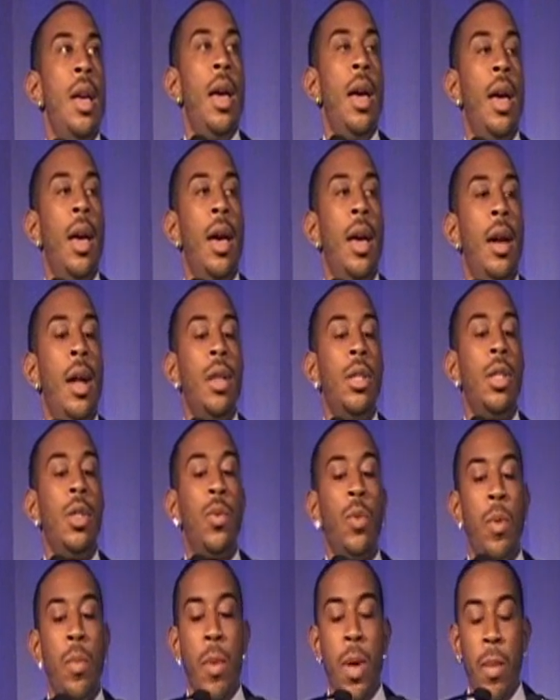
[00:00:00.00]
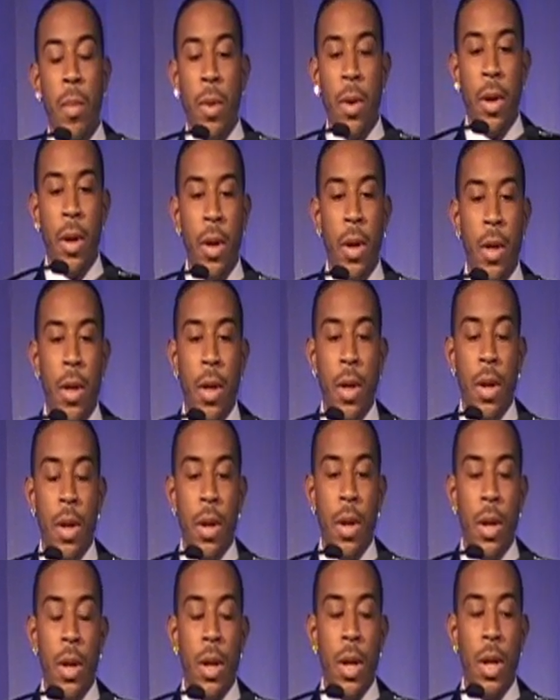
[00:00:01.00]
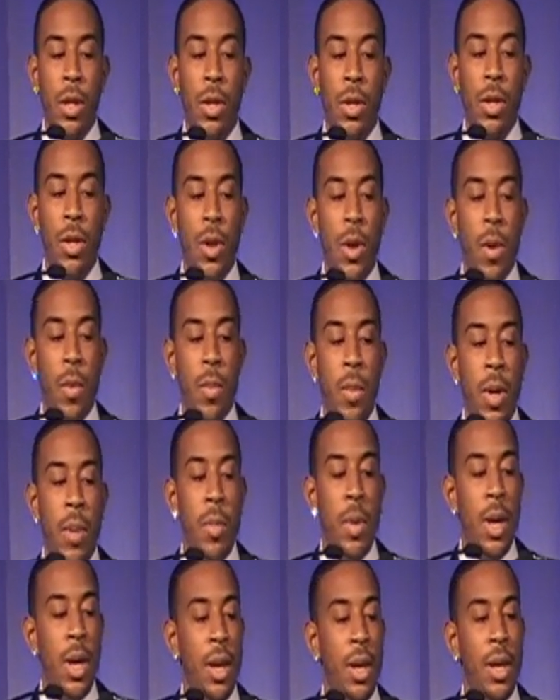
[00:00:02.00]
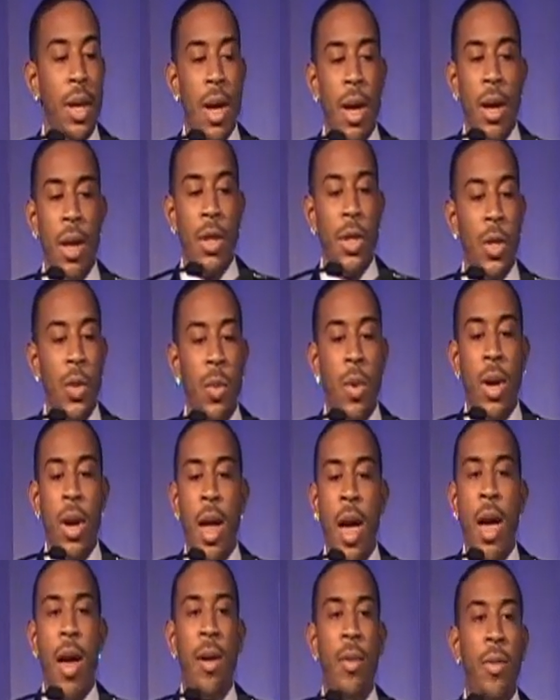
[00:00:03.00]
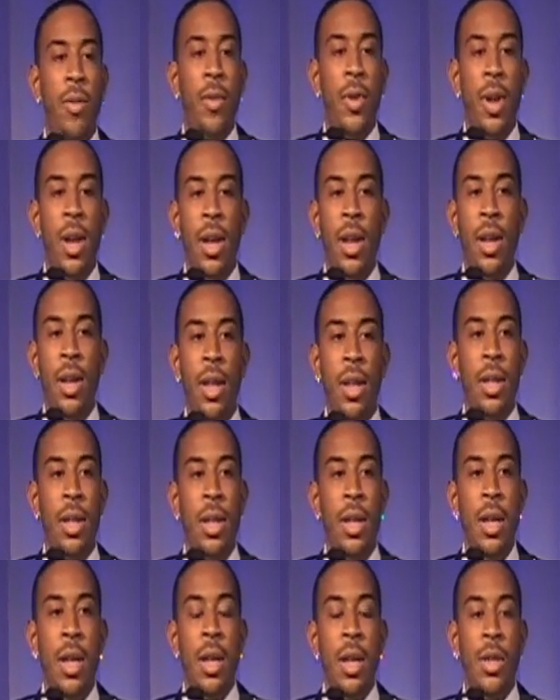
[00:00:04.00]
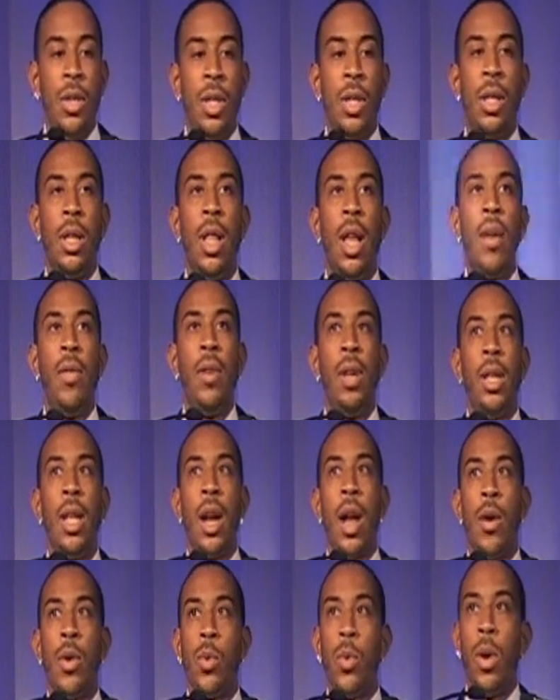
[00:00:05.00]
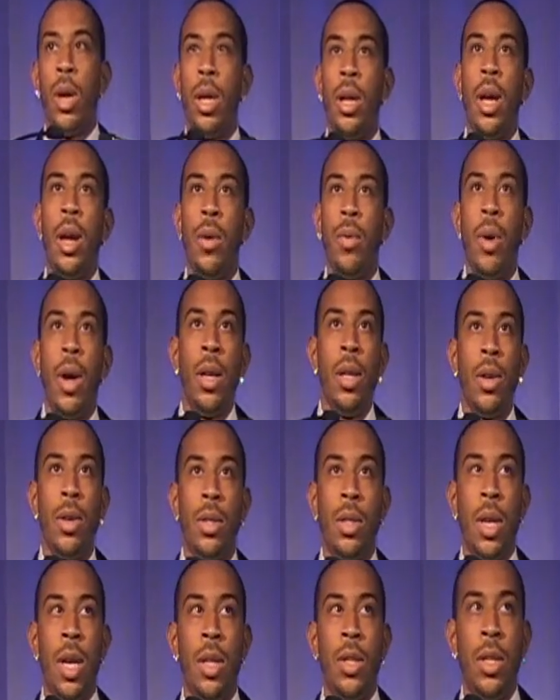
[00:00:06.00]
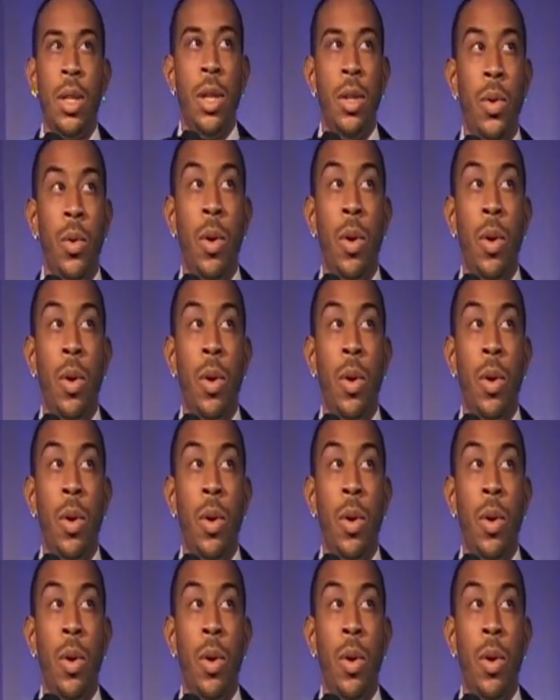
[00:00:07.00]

And I just remember, it's you know, me being young and just wanting to have fun and just loving that I was working at a radio station and